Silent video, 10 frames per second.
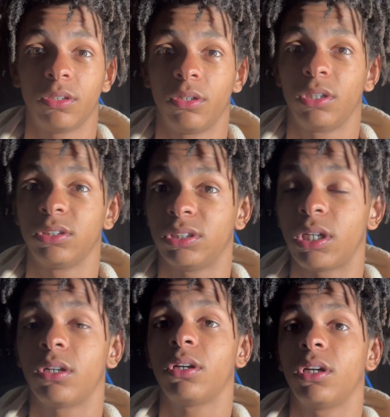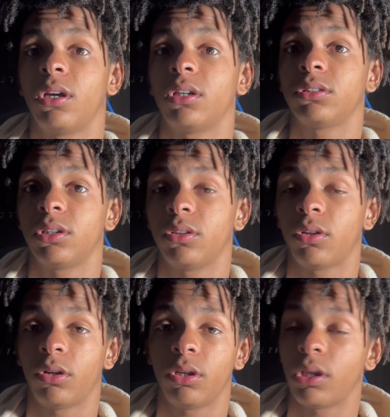on Saturday at
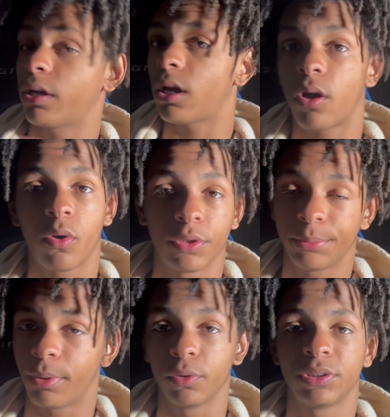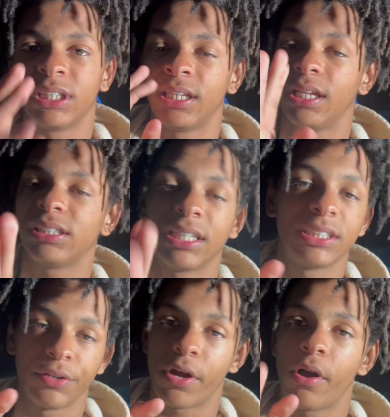10:30, like I always post, unless I
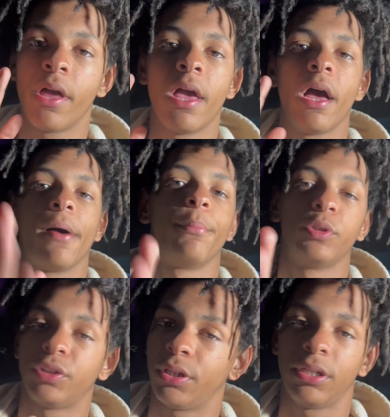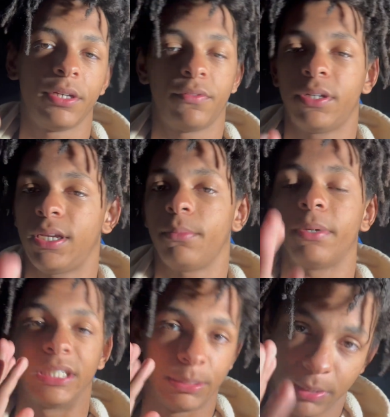tell y'all I'm posting on a different day.
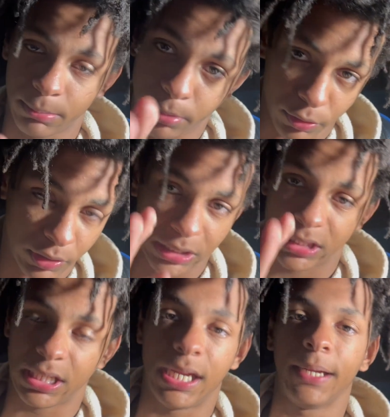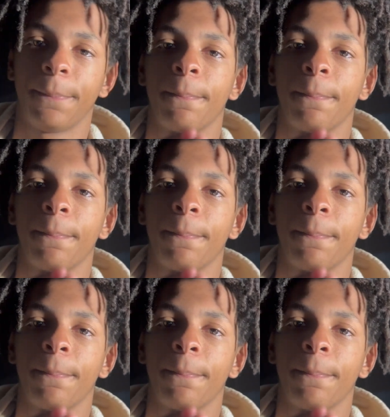But it's being posted today.